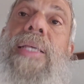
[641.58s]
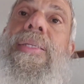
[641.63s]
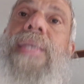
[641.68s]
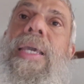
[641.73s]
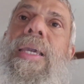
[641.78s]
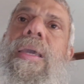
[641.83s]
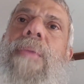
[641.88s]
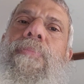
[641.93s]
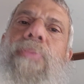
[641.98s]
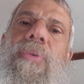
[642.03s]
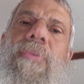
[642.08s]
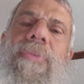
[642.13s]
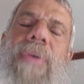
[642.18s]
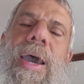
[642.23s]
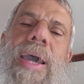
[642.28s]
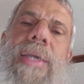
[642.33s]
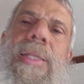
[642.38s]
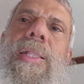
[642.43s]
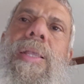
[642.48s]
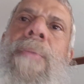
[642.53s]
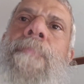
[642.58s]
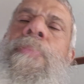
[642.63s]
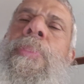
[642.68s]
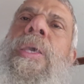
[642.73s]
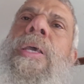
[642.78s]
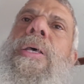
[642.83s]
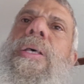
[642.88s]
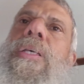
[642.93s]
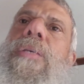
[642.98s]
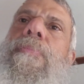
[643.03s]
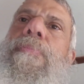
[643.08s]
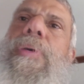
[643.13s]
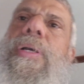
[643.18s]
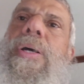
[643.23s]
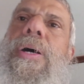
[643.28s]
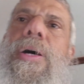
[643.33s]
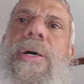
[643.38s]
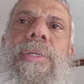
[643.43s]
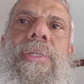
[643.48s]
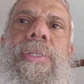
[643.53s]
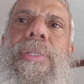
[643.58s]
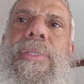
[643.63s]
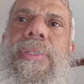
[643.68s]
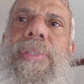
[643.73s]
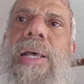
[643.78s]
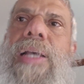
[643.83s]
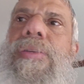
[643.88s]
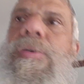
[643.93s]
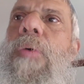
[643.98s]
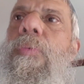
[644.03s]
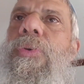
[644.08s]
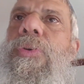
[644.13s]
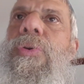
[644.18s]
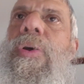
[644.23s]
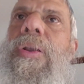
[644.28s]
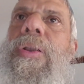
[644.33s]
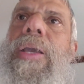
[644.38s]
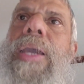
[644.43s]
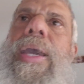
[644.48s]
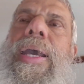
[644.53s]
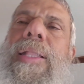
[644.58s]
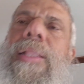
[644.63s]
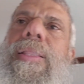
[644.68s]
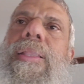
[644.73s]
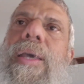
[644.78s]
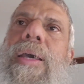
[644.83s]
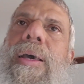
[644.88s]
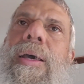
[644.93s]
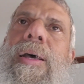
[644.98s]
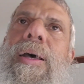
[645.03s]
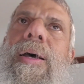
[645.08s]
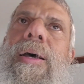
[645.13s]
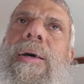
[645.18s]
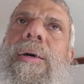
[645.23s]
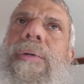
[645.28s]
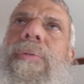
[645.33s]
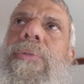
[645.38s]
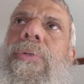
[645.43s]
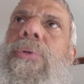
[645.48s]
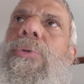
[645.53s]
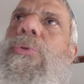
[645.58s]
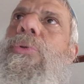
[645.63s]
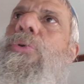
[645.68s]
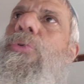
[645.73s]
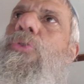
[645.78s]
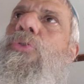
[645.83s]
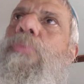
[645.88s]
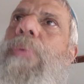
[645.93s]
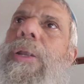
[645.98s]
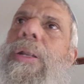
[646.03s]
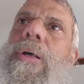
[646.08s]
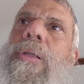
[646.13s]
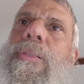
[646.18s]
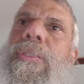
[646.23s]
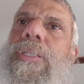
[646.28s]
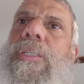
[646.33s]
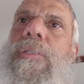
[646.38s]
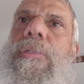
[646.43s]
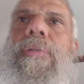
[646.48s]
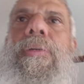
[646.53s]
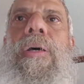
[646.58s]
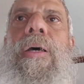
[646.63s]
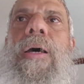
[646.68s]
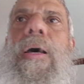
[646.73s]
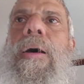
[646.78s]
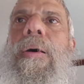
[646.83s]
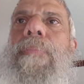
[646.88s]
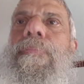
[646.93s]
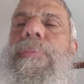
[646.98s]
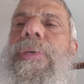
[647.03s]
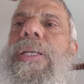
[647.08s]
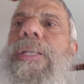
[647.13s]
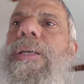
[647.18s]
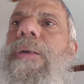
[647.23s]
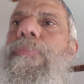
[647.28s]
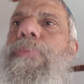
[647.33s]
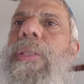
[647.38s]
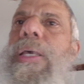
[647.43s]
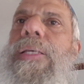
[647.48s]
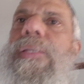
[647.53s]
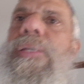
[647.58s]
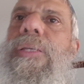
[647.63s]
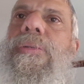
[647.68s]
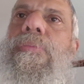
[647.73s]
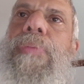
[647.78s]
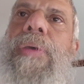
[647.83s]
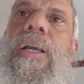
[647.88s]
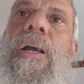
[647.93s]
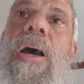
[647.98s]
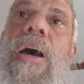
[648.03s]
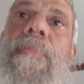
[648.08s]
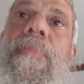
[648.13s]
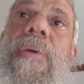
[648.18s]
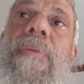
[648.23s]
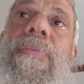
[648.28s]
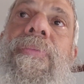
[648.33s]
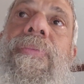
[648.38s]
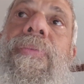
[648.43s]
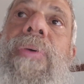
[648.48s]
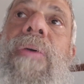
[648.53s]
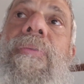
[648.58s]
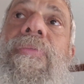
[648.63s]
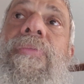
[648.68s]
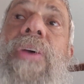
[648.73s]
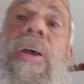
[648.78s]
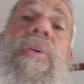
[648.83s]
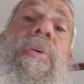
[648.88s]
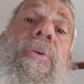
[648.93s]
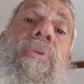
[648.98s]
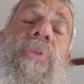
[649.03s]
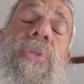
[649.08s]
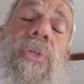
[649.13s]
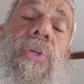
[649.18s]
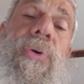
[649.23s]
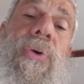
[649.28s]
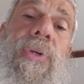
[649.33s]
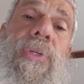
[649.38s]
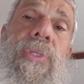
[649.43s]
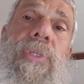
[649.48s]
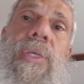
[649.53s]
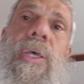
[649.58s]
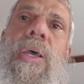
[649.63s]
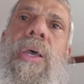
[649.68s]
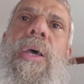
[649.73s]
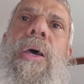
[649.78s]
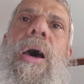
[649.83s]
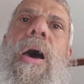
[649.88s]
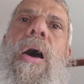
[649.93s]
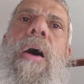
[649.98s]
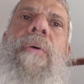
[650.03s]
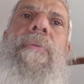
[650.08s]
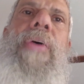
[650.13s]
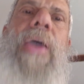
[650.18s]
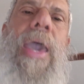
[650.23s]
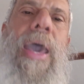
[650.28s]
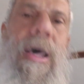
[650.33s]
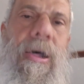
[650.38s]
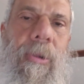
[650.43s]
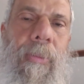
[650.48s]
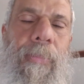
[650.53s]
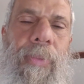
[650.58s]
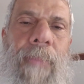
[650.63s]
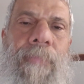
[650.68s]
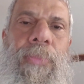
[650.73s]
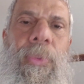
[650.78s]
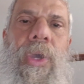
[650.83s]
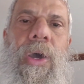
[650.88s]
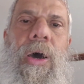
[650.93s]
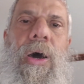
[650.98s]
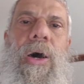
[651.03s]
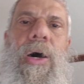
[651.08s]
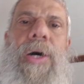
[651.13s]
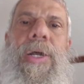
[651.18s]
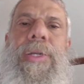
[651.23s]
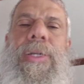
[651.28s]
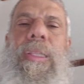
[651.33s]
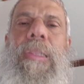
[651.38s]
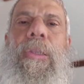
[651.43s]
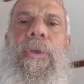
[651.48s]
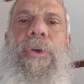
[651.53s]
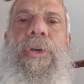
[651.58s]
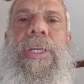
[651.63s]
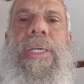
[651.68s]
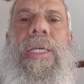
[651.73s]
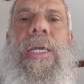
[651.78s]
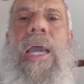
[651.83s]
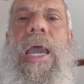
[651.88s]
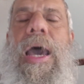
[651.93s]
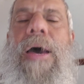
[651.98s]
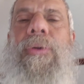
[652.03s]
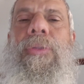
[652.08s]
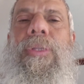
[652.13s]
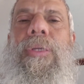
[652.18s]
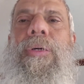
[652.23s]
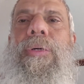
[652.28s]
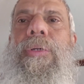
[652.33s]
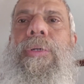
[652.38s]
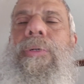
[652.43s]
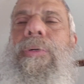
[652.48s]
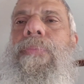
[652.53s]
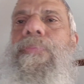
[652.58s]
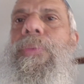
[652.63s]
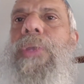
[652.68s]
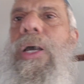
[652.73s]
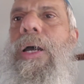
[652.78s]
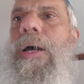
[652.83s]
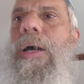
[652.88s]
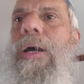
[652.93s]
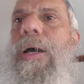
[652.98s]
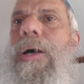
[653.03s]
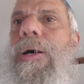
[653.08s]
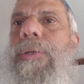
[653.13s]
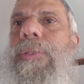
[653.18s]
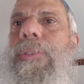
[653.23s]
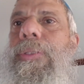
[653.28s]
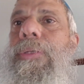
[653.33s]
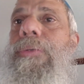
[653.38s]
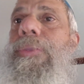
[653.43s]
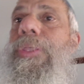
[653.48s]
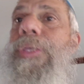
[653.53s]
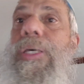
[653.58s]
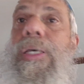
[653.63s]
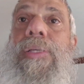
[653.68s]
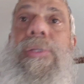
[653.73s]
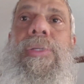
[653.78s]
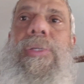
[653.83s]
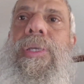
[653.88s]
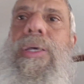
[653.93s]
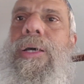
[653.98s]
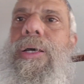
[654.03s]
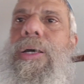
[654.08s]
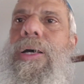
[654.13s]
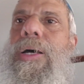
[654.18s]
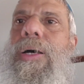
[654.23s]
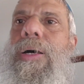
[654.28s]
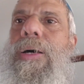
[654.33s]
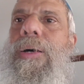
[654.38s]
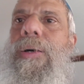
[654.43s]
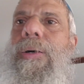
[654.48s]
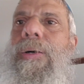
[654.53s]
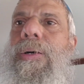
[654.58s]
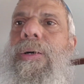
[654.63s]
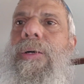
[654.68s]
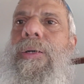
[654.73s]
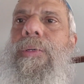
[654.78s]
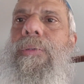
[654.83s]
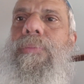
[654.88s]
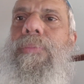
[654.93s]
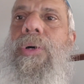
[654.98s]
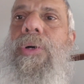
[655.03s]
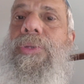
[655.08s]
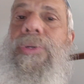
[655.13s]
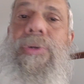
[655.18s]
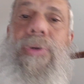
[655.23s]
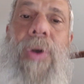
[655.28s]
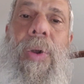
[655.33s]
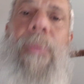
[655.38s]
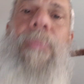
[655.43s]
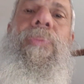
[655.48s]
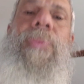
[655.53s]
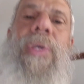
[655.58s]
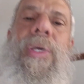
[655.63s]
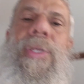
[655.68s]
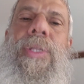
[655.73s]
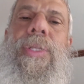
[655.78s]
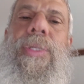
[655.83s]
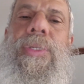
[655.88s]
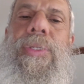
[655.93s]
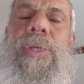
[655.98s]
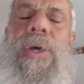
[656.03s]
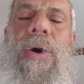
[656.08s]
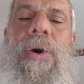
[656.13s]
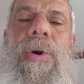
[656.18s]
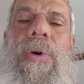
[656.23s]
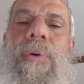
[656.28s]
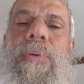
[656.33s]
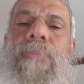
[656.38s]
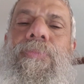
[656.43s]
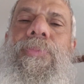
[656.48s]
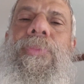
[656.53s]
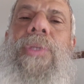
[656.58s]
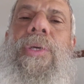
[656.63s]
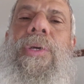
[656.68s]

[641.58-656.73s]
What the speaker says: as I can provide, because that's how we try to get. YouTube and all these media places become a very good source of help on learning how to do things on your own. So